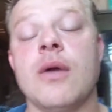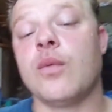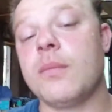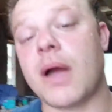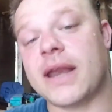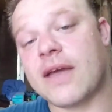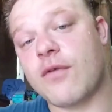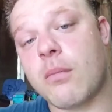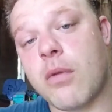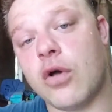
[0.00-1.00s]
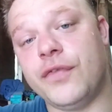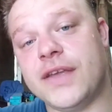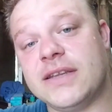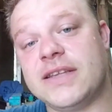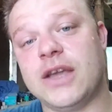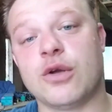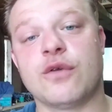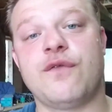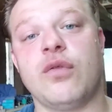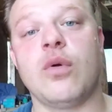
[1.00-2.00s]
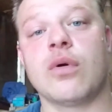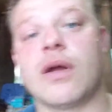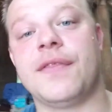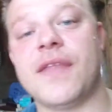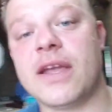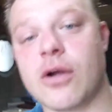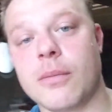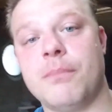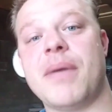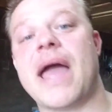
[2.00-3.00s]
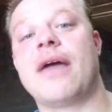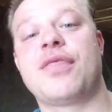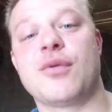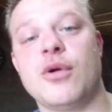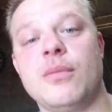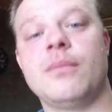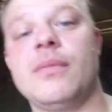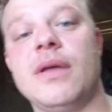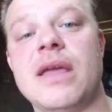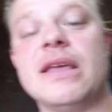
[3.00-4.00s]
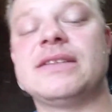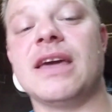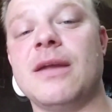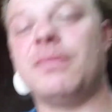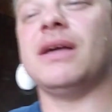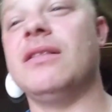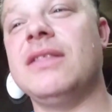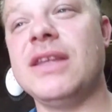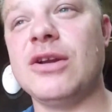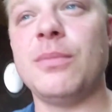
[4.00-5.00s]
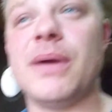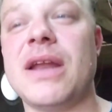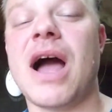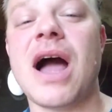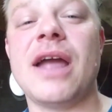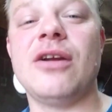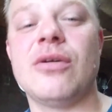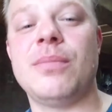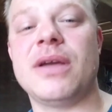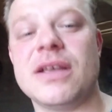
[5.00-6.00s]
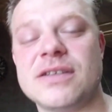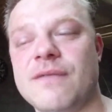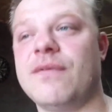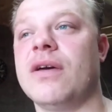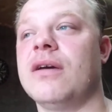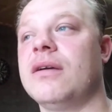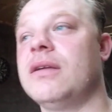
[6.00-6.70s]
We might have a multi-tiered floor. I think our bathroom is going to be a little bit higher because of the